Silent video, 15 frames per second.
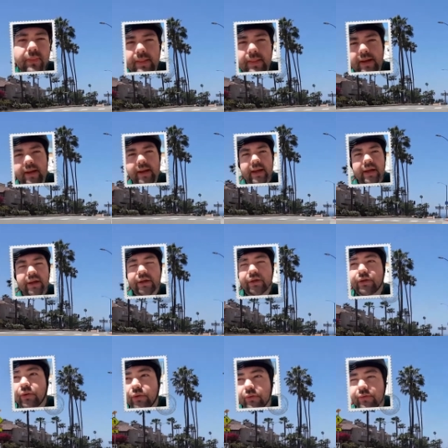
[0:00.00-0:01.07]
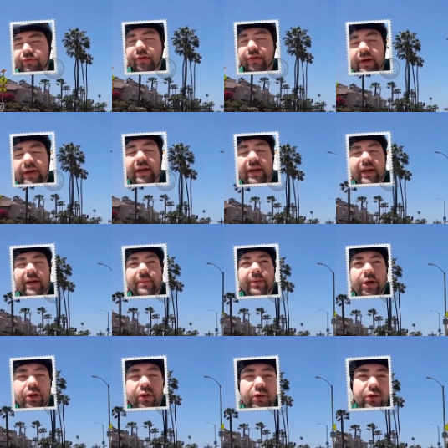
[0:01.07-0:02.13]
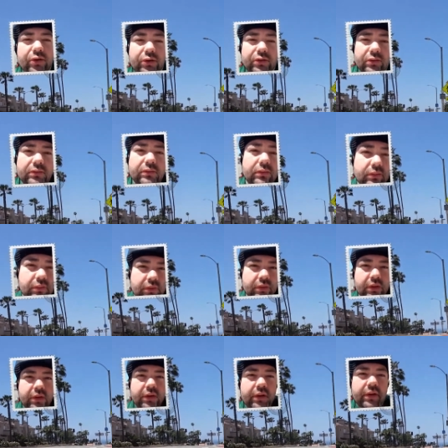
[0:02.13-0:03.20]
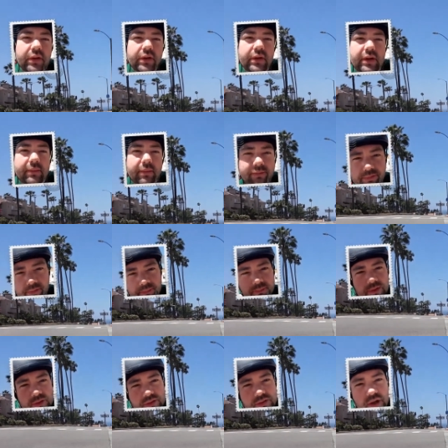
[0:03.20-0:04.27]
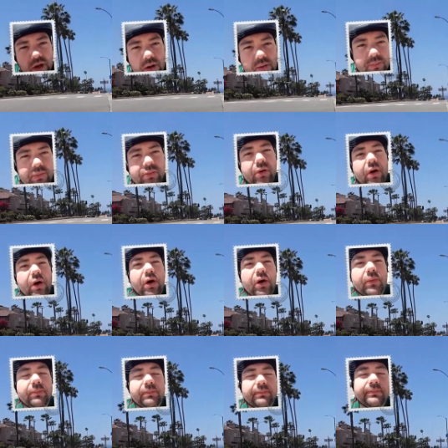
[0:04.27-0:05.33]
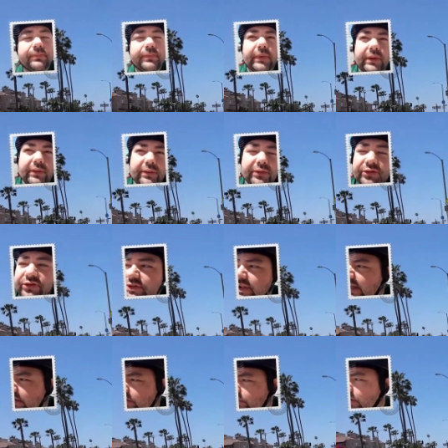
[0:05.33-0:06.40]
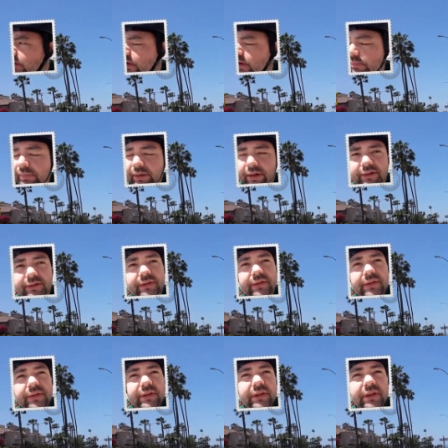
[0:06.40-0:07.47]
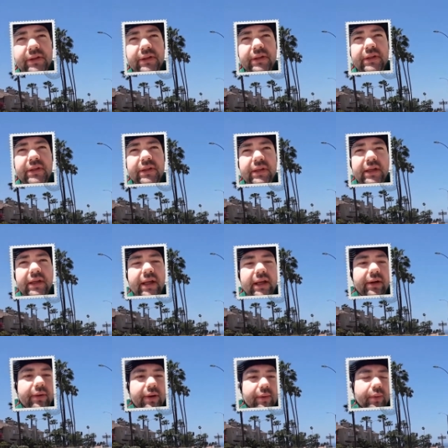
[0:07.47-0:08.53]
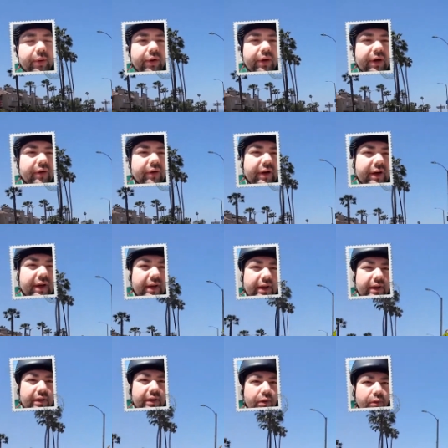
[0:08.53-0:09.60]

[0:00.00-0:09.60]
Hey, how you doing, Frankie Gabagool? Coming from the dumb Chrome. Well, it's not Chrome, but... Anyway, we're here in